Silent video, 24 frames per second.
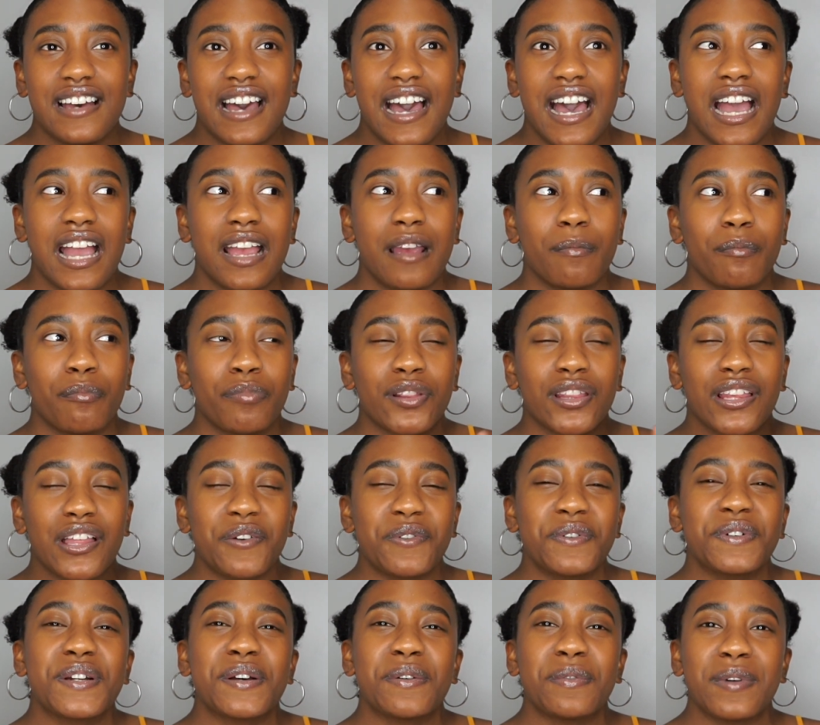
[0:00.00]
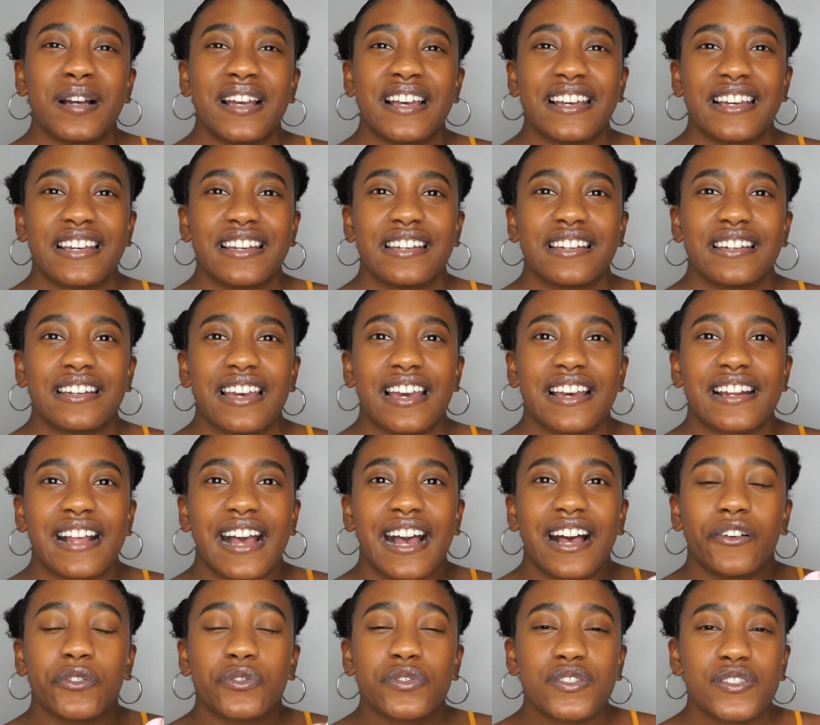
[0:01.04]
I'm blown away at
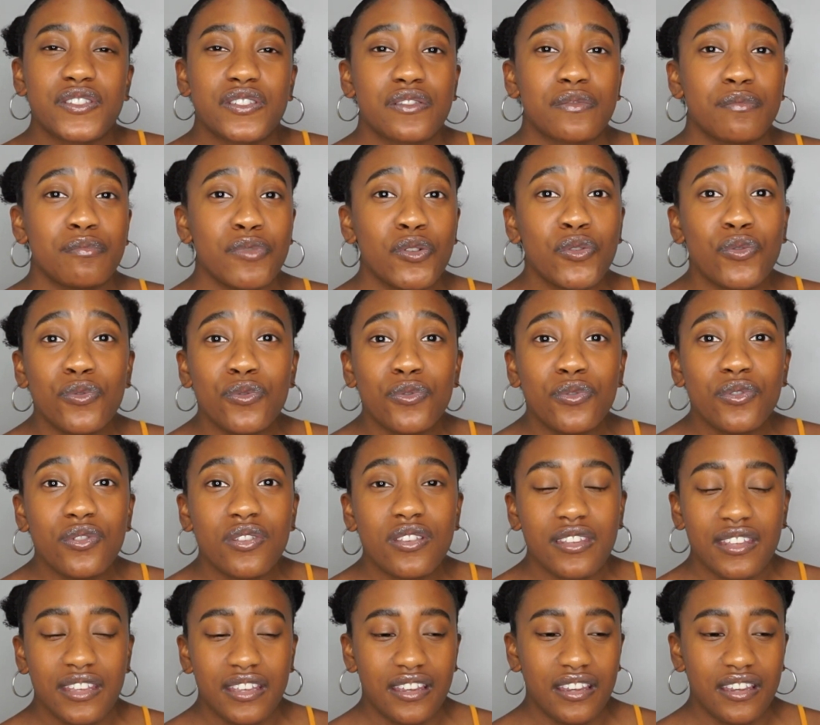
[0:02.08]
how smooth